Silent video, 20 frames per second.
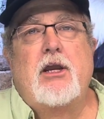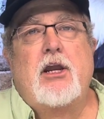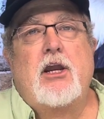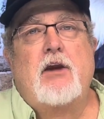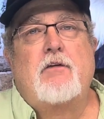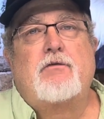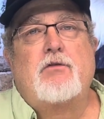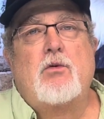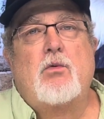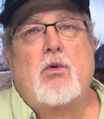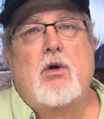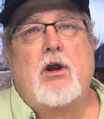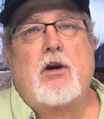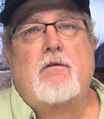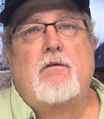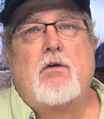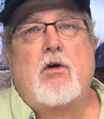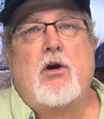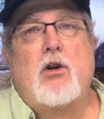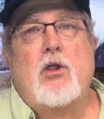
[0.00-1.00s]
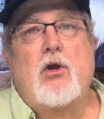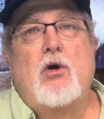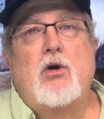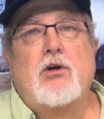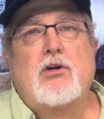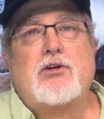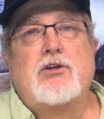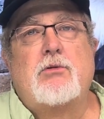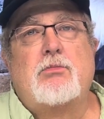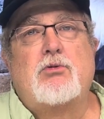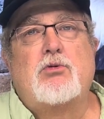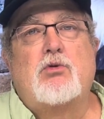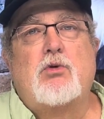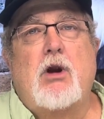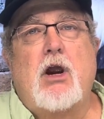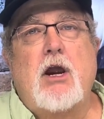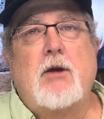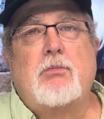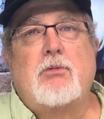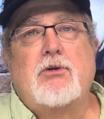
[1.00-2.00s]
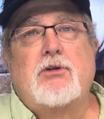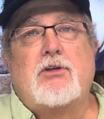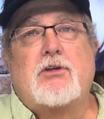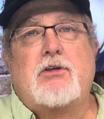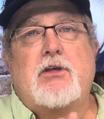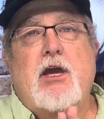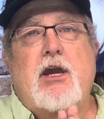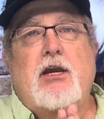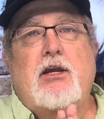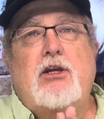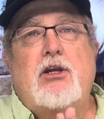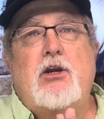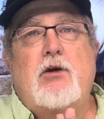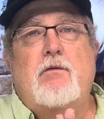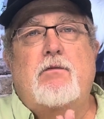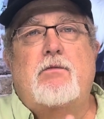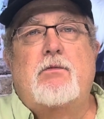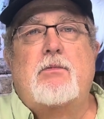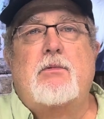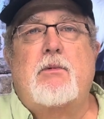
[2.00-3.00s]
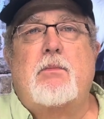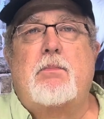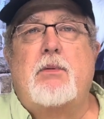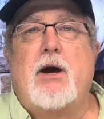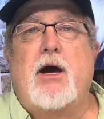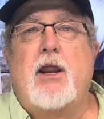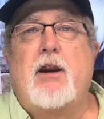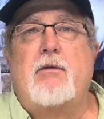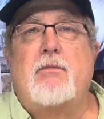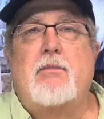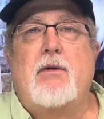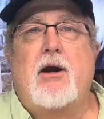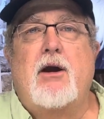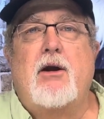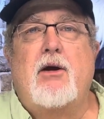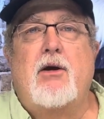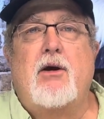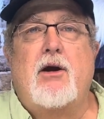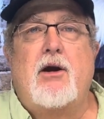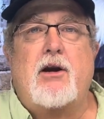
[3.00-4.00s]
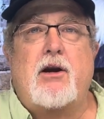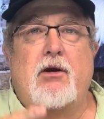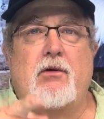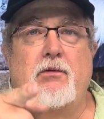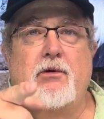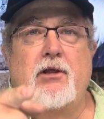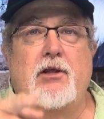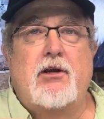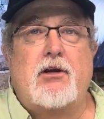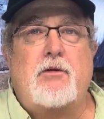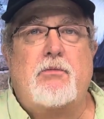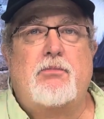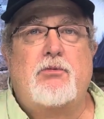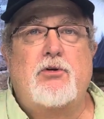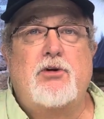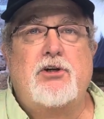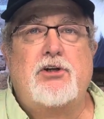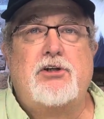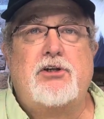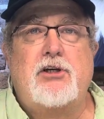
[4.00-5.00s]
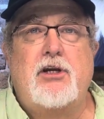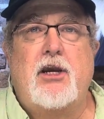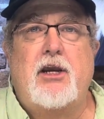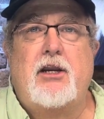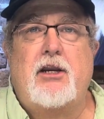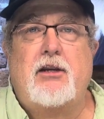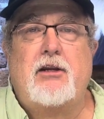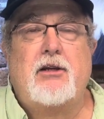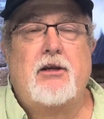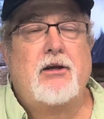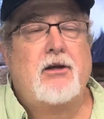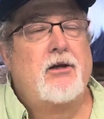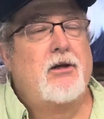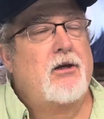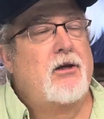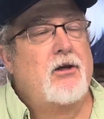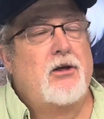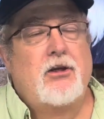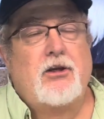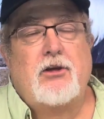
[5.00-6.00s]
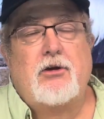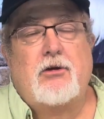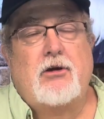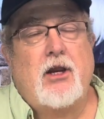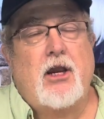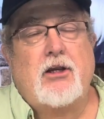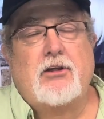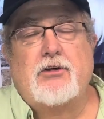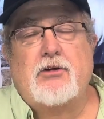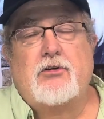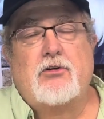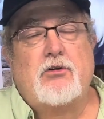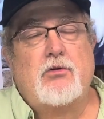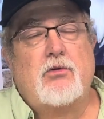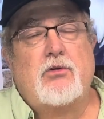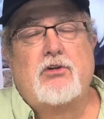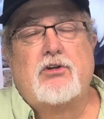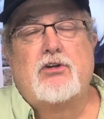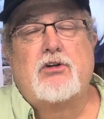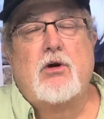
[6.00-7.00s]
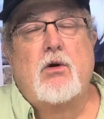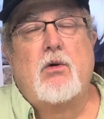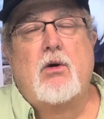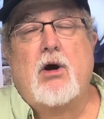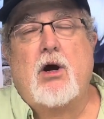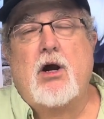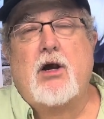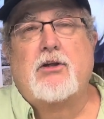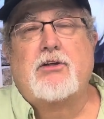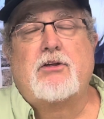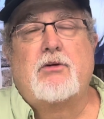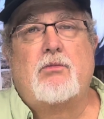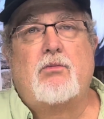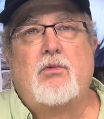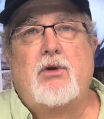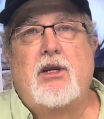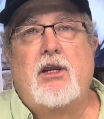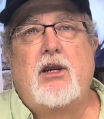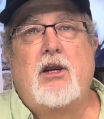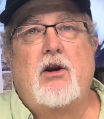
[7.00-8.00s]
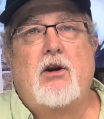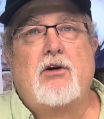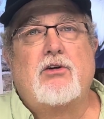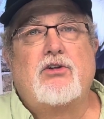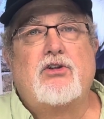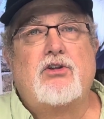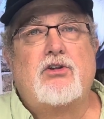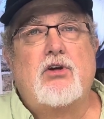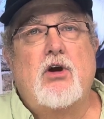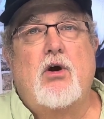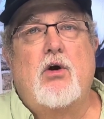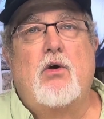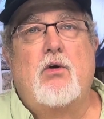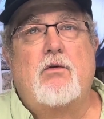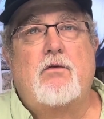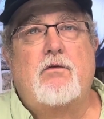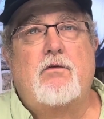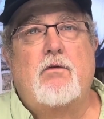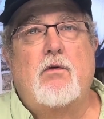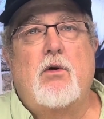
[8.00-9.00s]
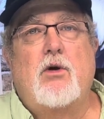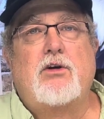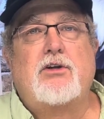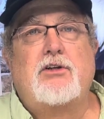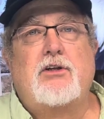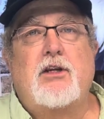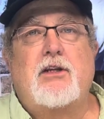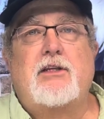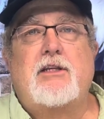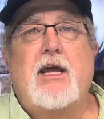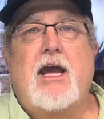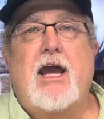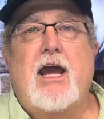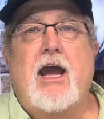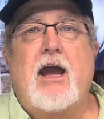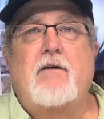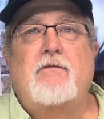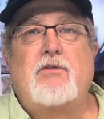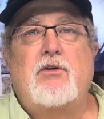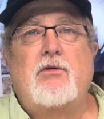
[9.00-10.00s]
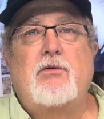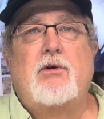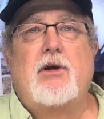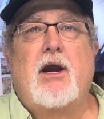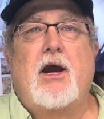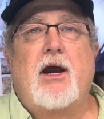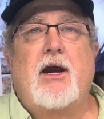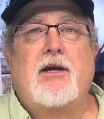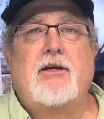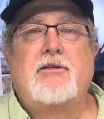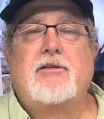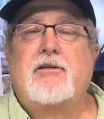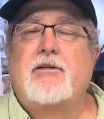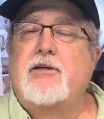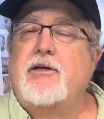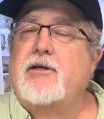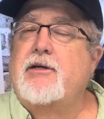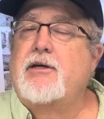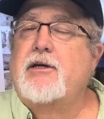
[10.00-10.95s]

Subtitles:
If you're one of our loyal subscribers, thank you from the bottom of my heart. I really appreciate it. You guys are doing so awesome. We are so fortunate to have you guys.